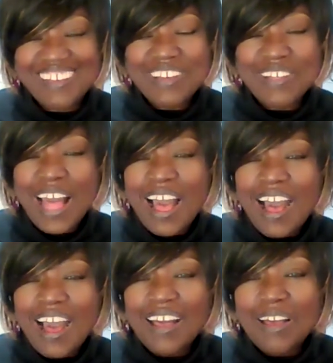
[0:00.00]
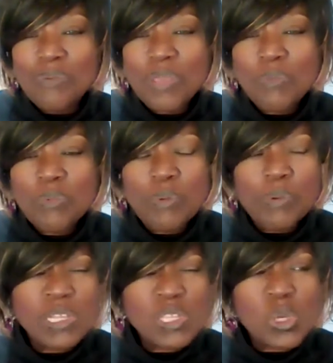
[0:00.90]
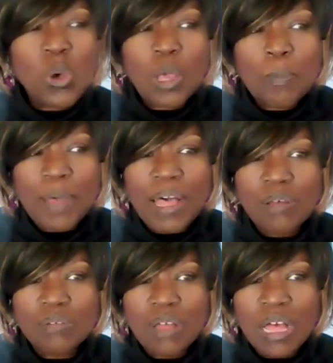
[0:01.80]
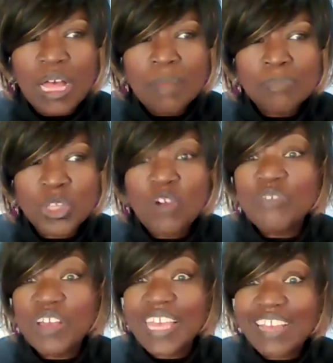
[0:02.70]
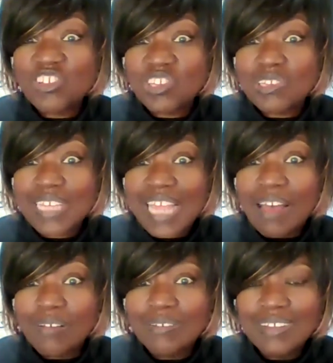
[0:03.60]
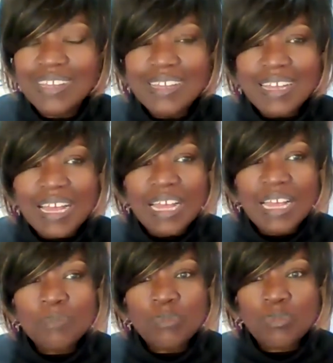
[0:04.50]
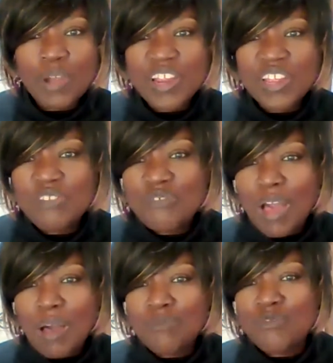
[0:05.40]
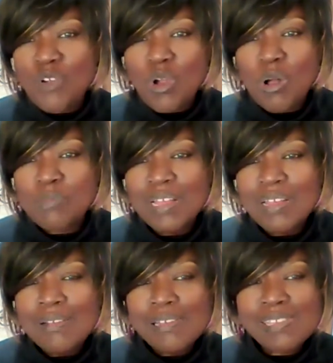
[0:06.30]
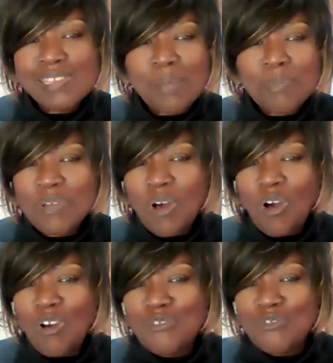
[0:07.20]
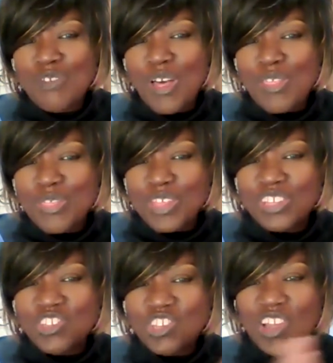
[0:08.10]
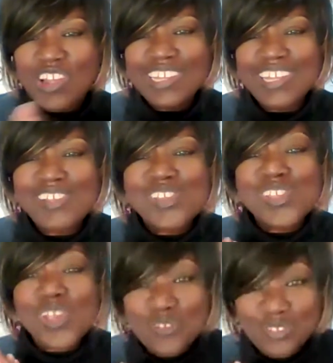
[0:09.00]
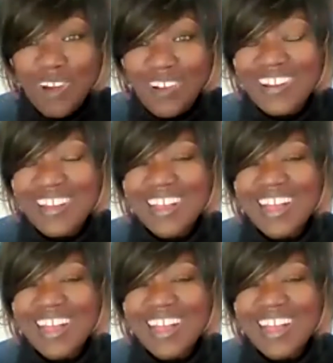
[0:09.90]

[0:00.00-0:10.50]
Well, we want to talk about your vocation now, where you've come from, some of the journey so far,